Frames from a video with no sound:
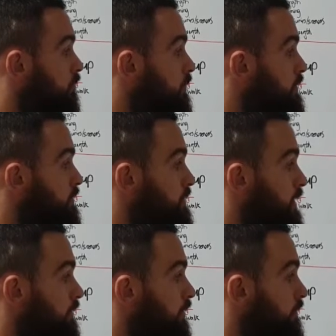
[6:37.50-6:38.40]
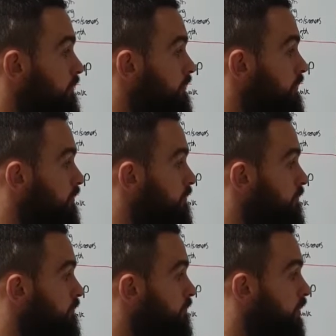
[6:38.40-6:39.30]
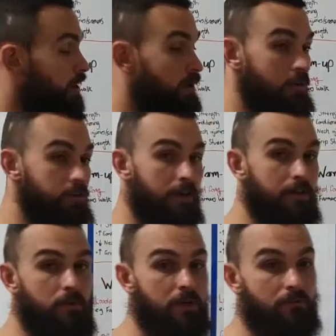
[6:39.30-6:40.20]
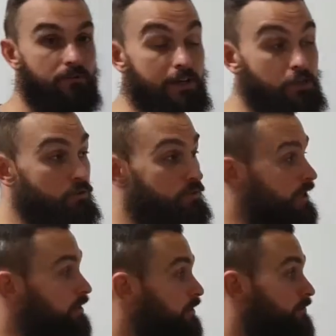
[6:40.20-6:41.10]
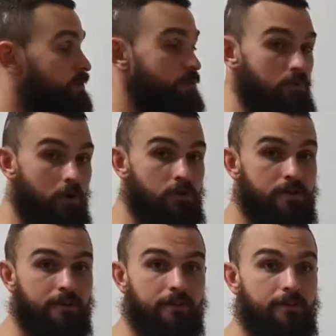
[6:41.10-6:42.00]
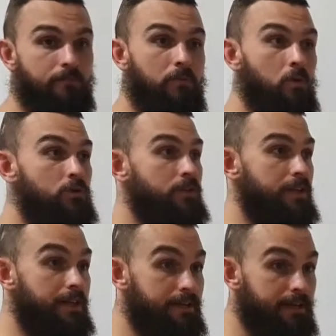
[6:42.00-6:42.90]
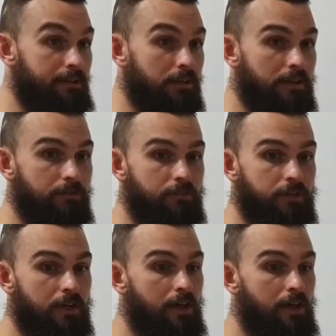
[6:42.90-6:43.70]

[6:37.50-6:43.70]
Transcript: We use a deadlift. So that can be conventional deadlift, sumo deadlift, pause and knee deadlift.